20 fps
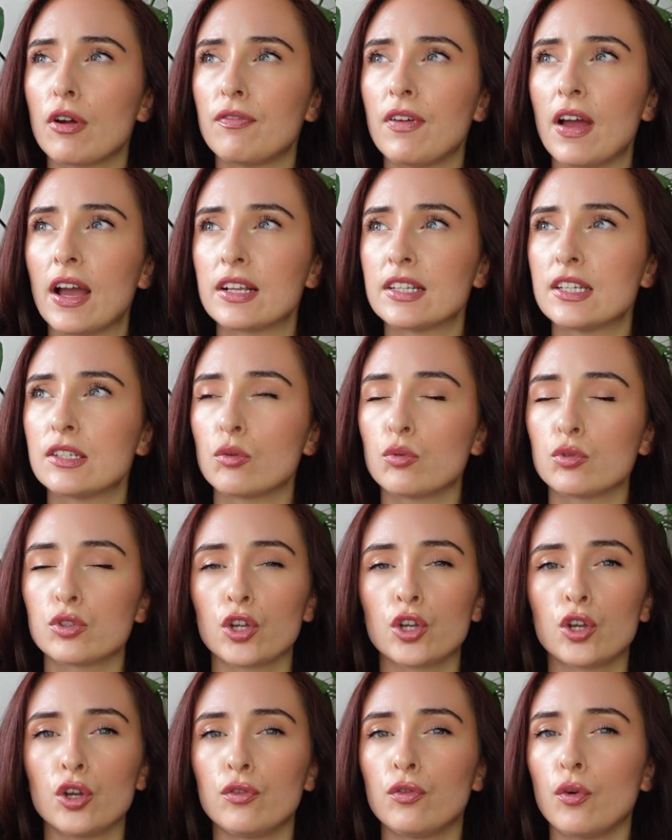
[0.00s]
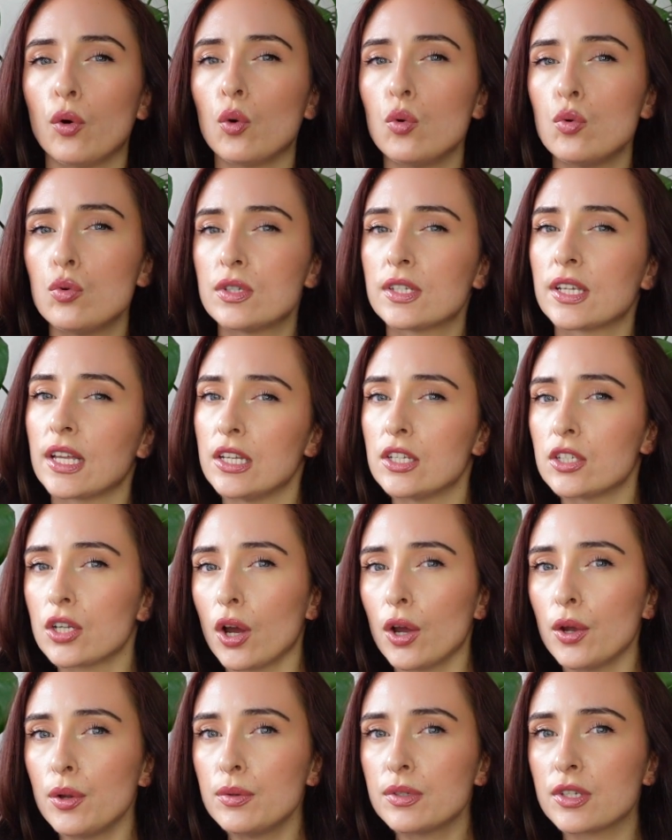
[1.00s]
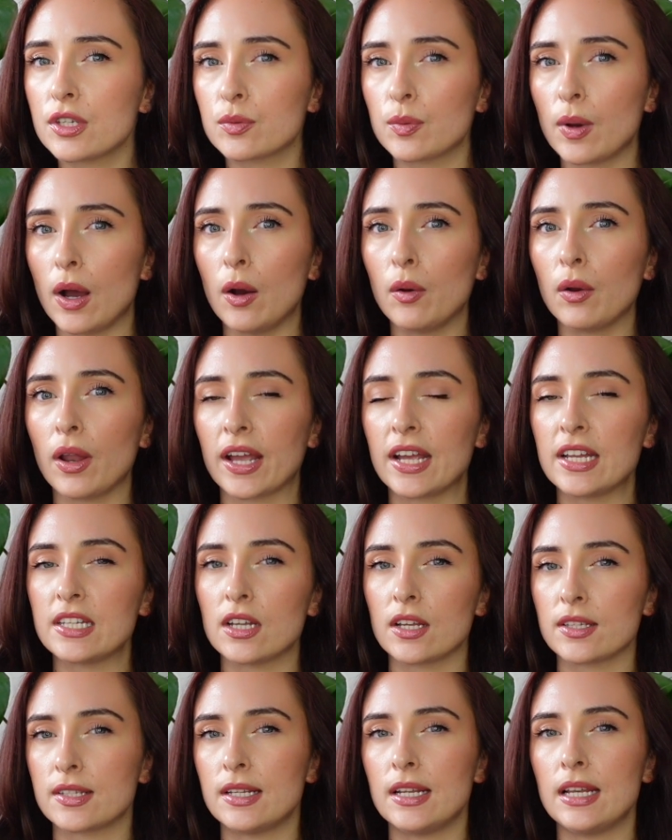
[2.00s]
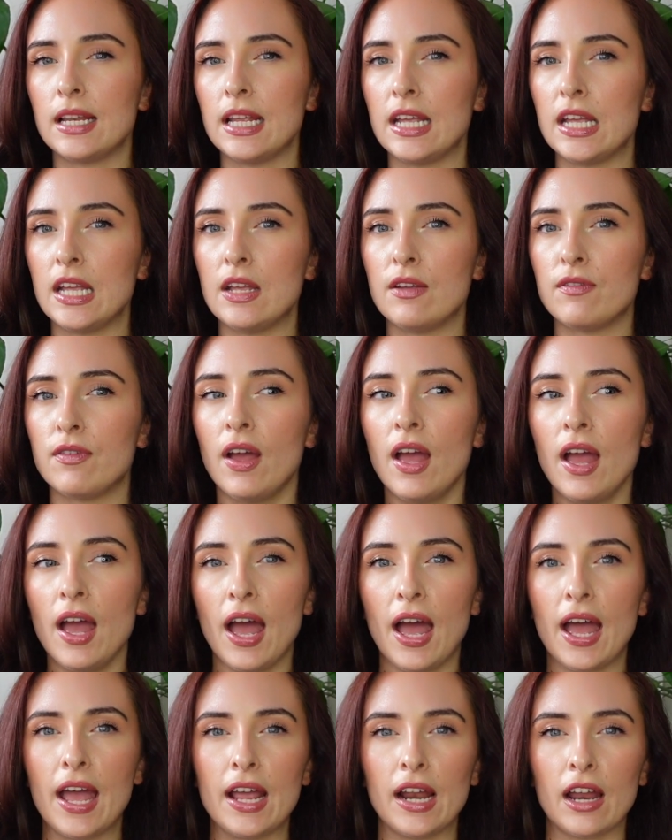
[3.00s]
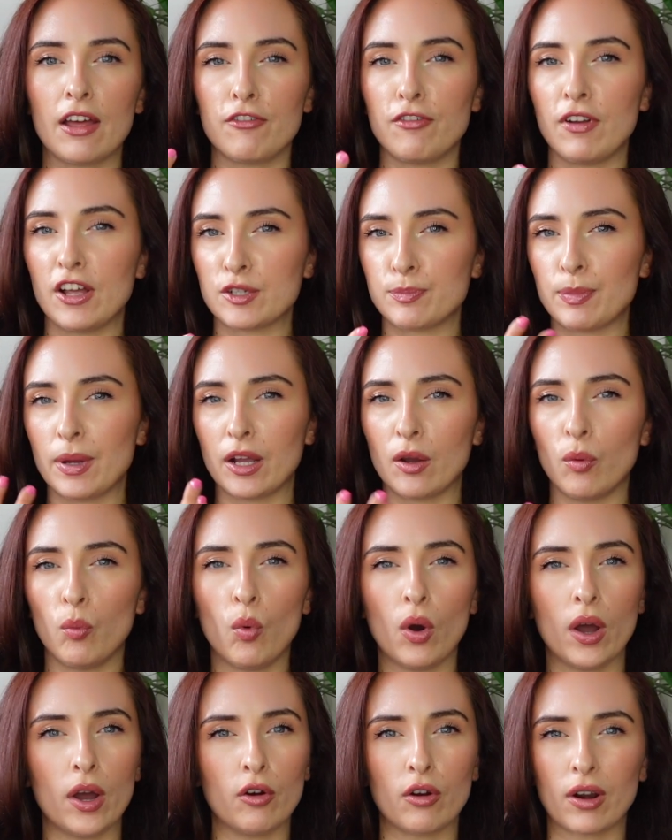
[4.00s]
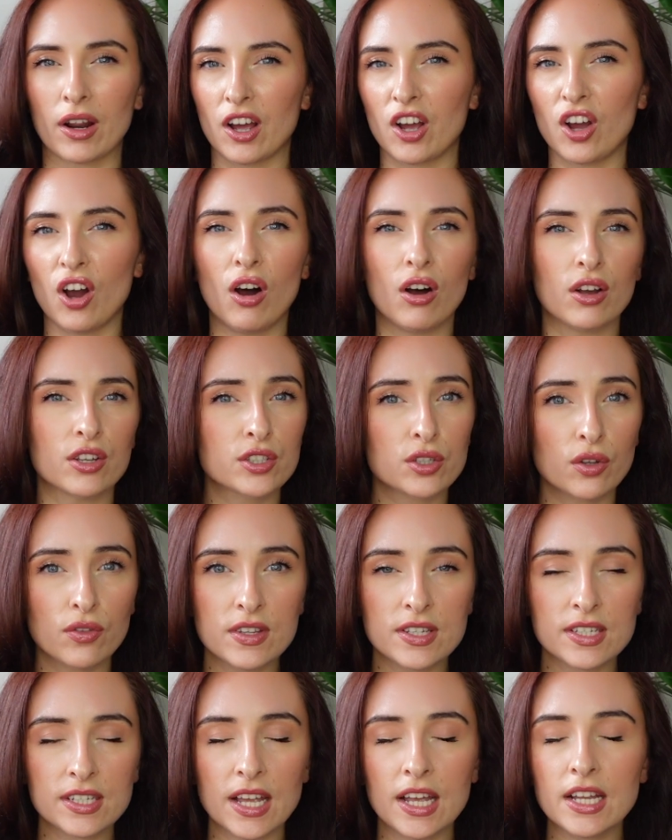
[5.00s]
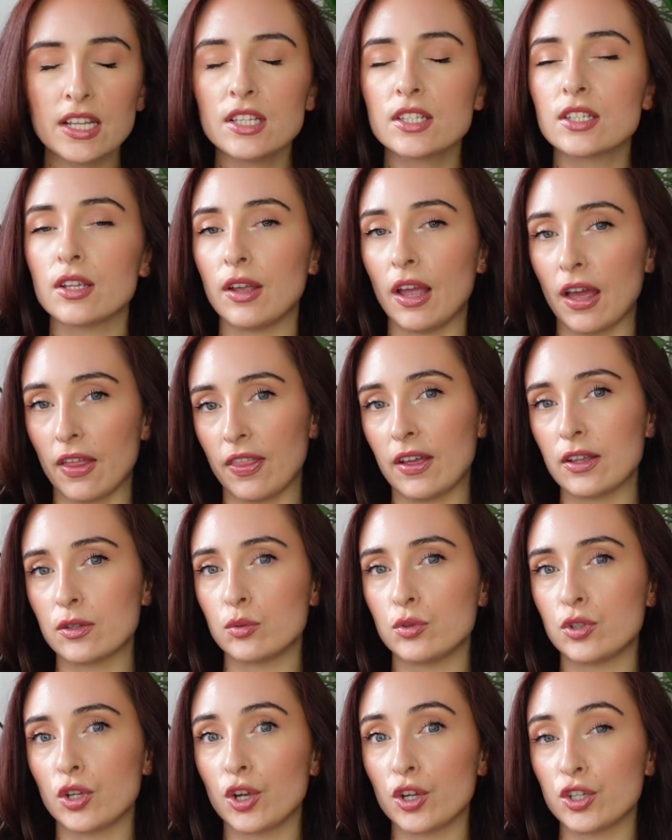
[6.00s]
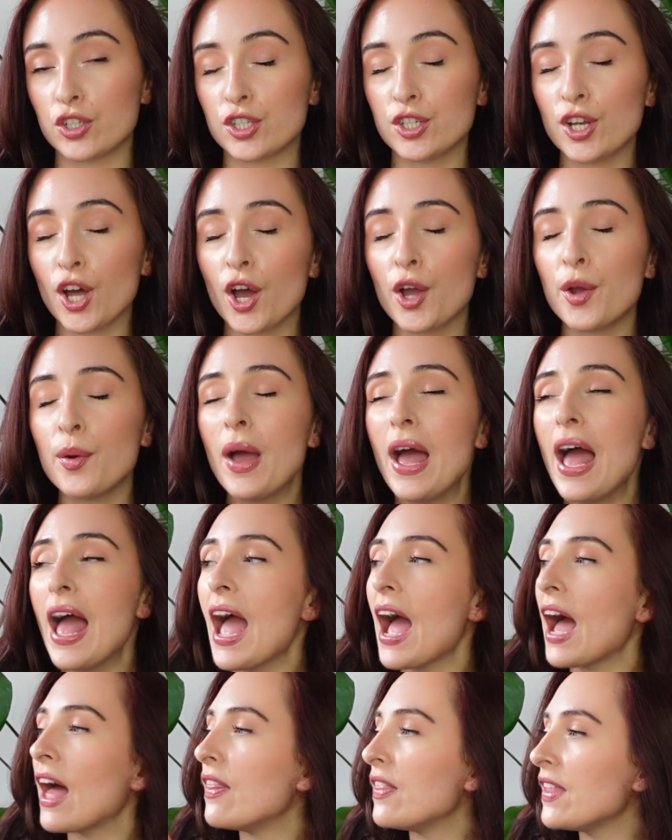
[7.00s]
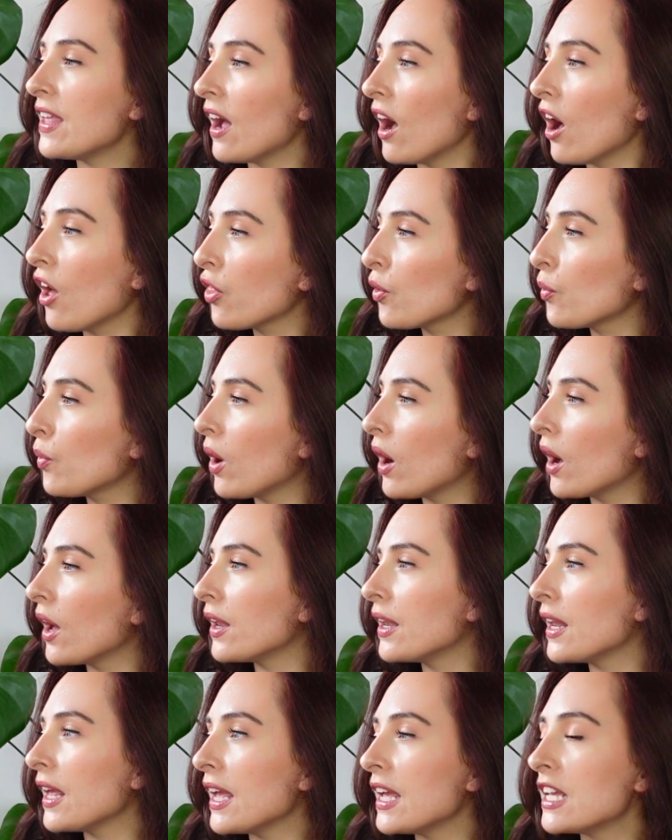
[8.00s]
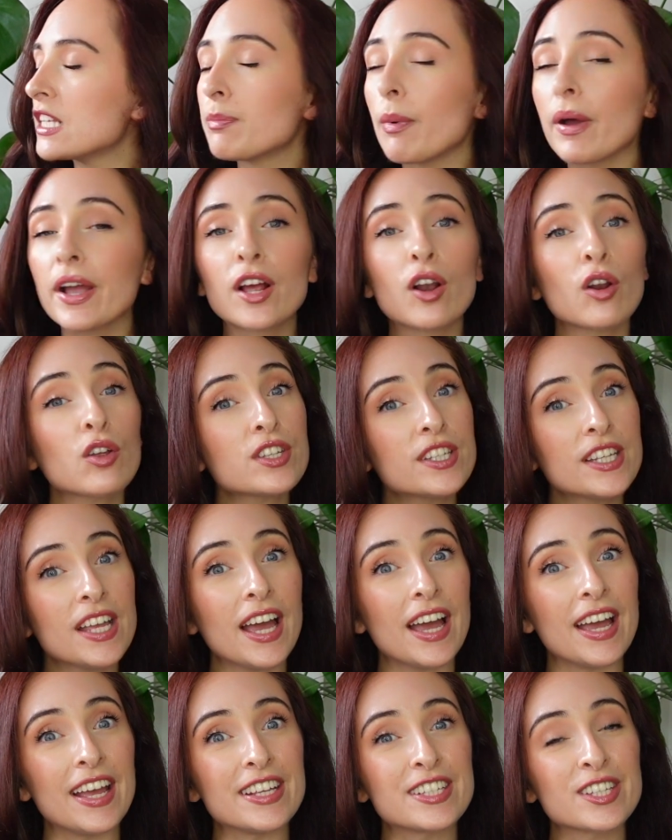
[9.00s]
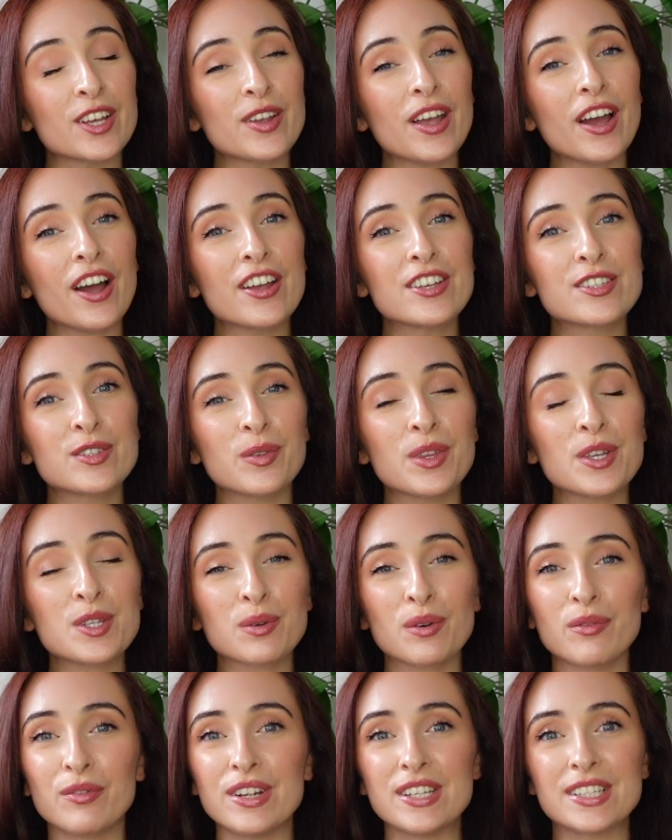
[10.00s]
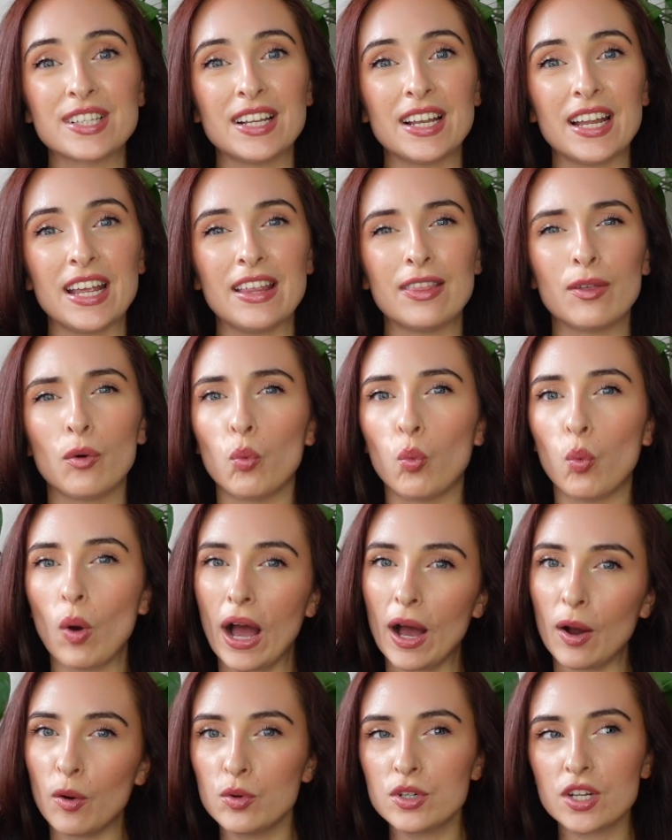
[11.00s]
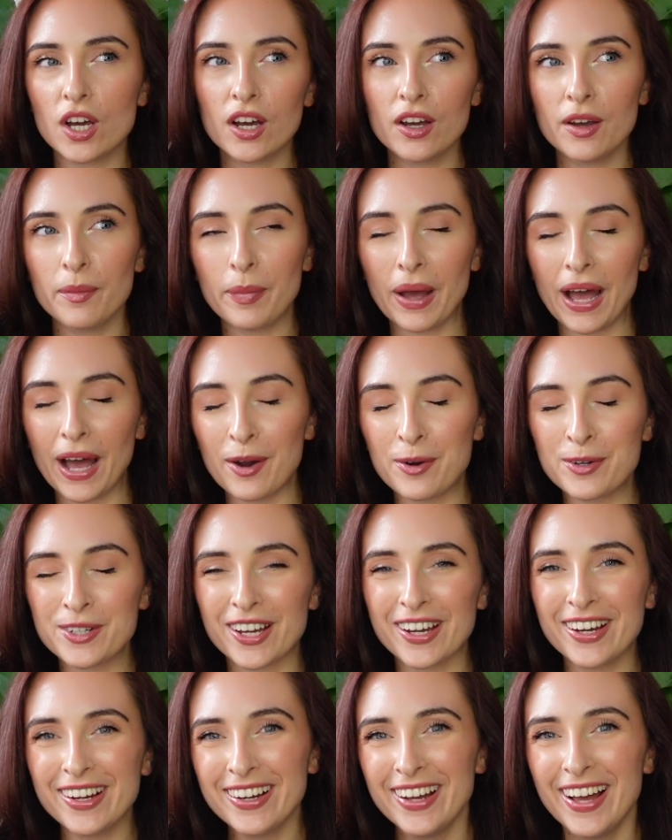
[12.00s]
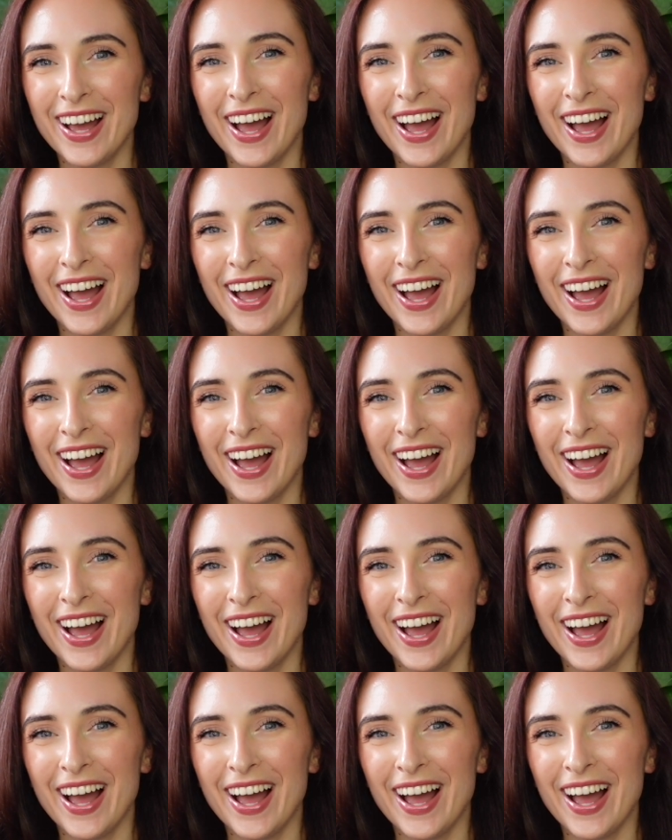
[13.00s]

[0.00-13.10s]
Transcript: FX is also good for all skin tones as well, like it doesn't leave a like flashback and white or like a cast on the skin. So yeah, that's also good to know. And the other one is by Glossier. So yeah, I saw this one recently, the Wowder powder.